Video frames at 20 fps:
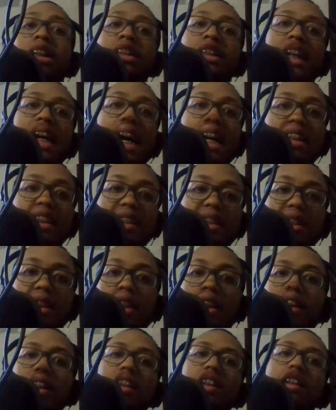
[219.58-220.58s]
Dallas,
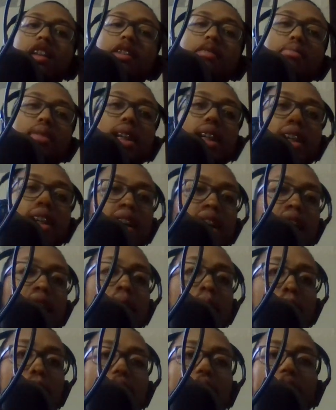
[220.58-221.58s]
it could be
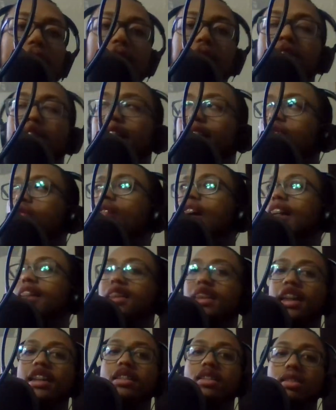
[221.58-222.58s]
Edmonton. So that's why I
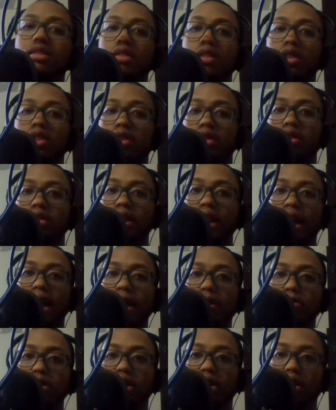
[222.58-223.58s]
say it's a critical
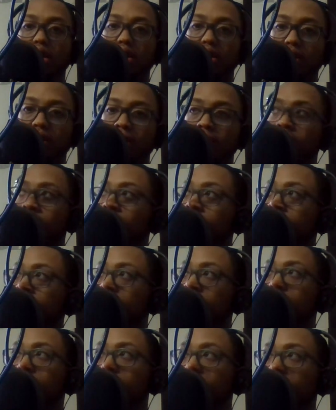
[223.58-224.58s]
game. So
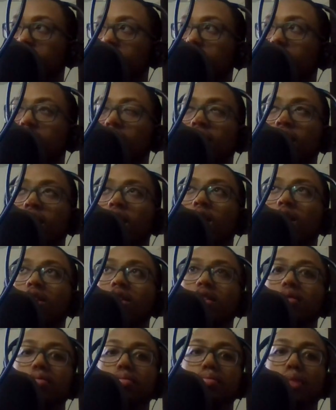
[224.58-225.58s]

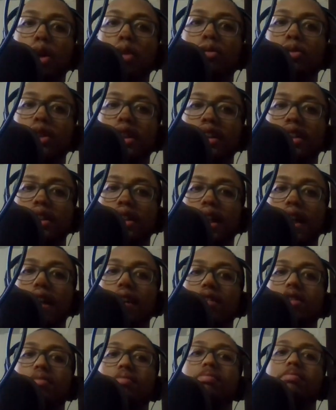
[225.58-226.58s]
both of these
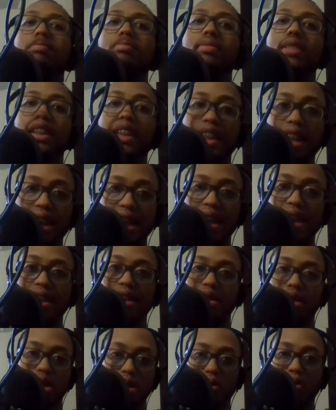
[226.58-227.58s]
teams
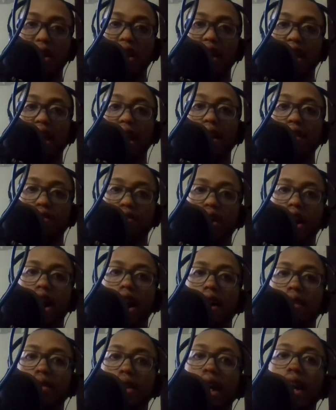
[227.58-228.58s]
need to win Game
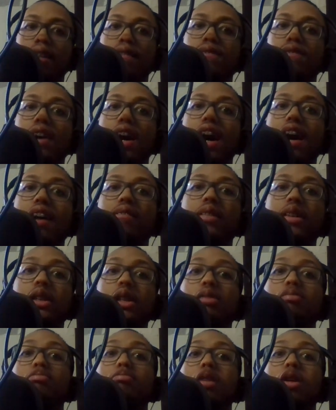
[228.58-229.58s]
5. Game 5 is
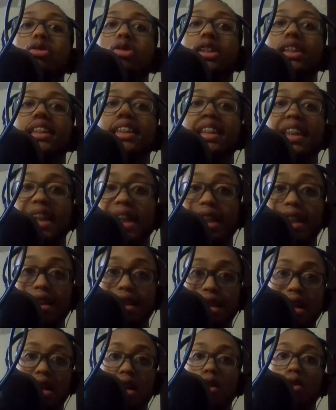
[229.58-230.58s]
a most
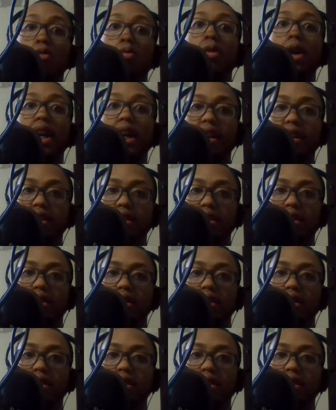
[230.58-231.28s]
needed win